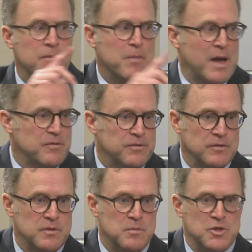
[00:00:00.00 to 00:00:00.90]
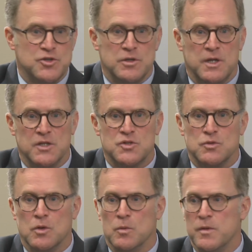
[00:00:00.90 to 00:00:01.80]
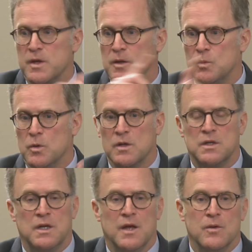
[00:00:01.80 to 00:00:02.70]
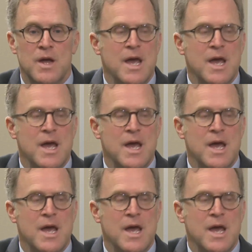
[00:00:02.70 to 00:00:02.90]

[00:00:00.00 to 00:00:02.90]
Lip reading: mindful of the mission next door where they could work together.